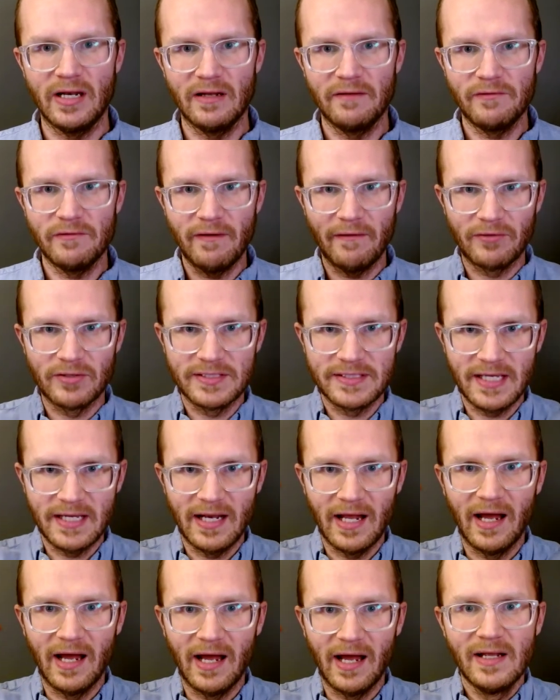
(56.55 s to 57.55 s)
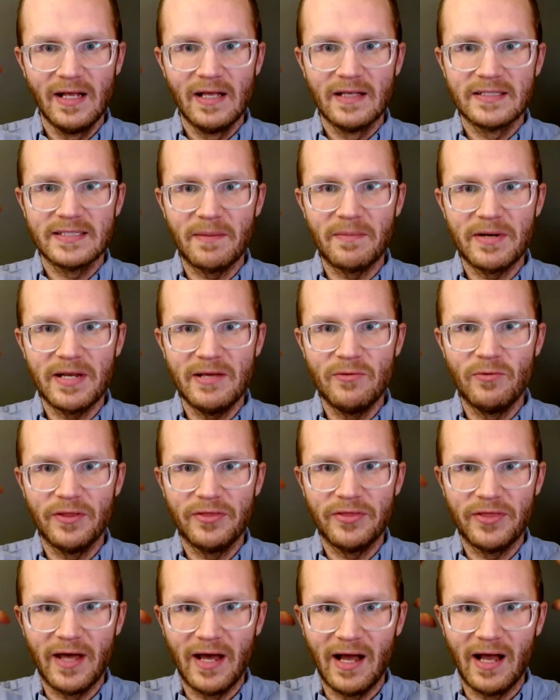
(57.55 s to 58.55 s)
If you've ever seen uh, somebody
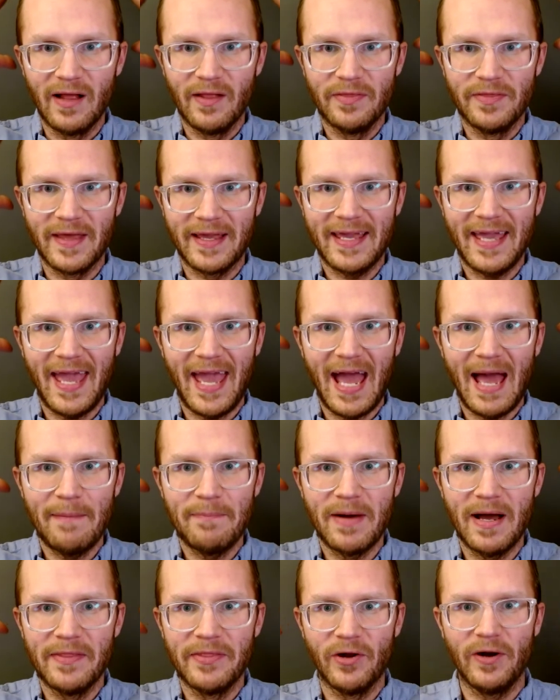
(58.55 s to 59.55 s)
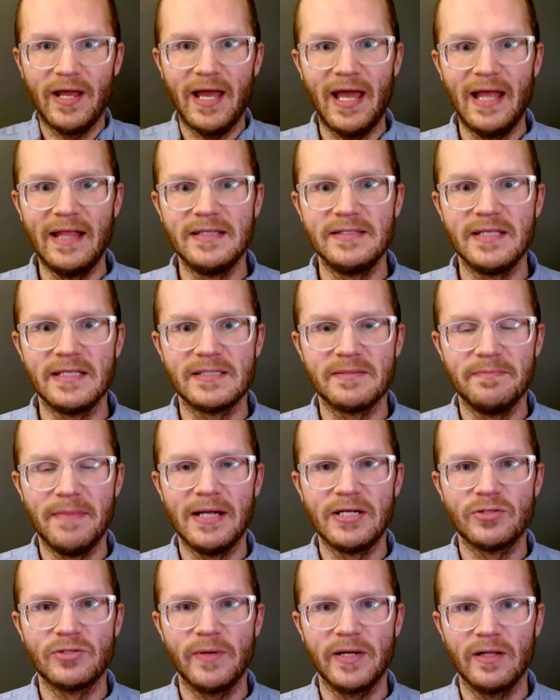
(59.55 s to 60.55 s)
with uh, the cap on their heads that's
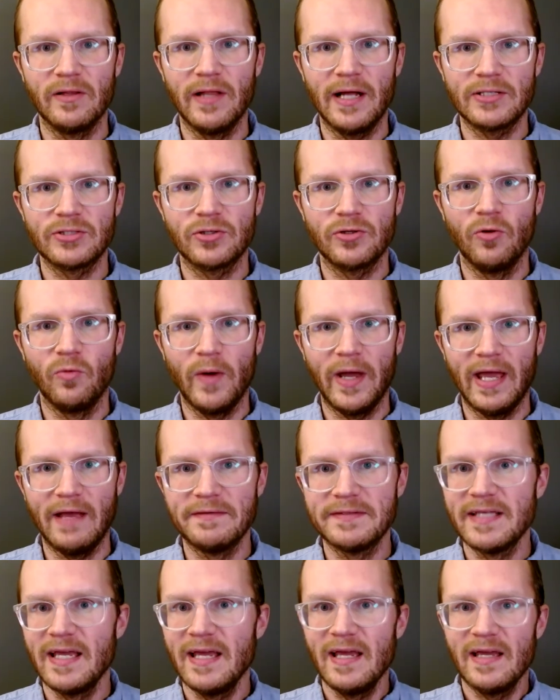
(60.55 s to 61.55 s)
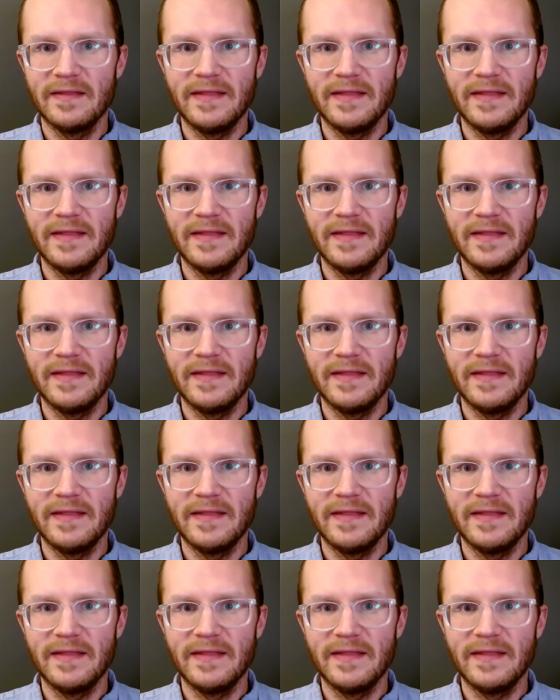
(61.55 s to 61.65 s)
measuring electrical waves,